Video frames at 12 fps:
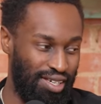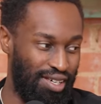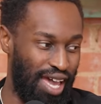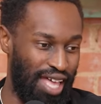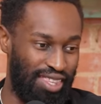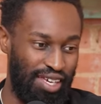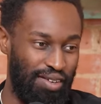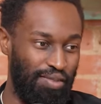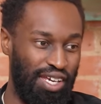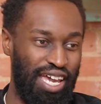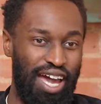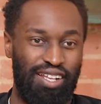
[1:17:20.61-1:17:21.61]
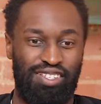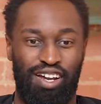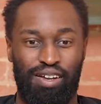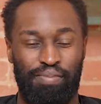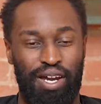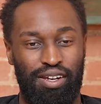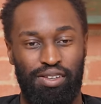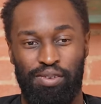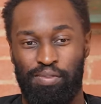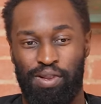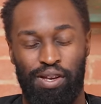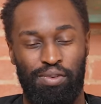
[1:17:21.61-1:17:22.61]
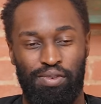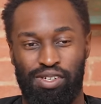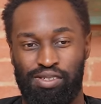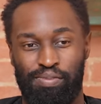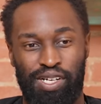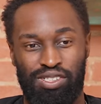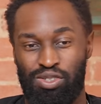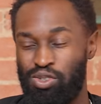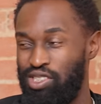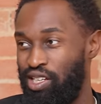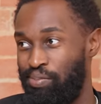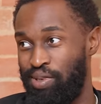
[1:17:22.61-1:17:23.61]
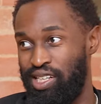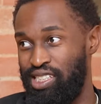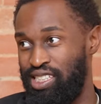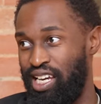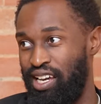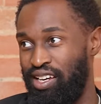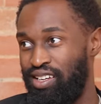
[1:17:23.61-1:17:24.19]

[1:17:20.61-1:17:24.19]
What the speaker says: We got to talk about it. You done played with one of the best scorers that ever played this game.